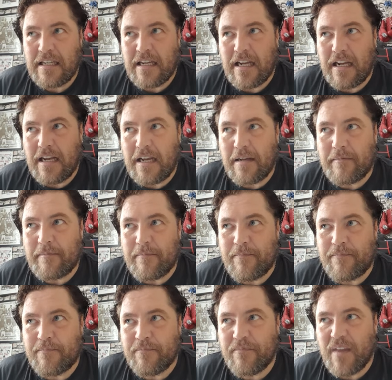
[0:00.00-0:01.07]

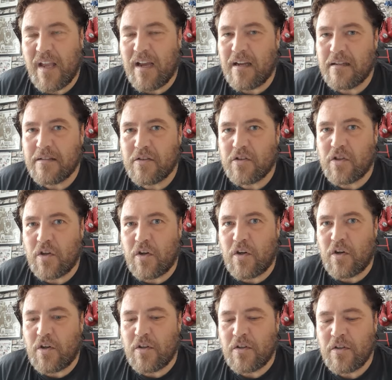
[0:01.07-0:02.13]
Yeah,
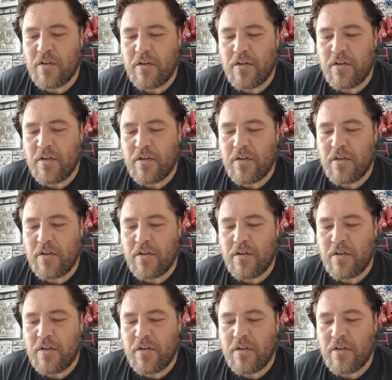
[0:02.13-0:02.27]
so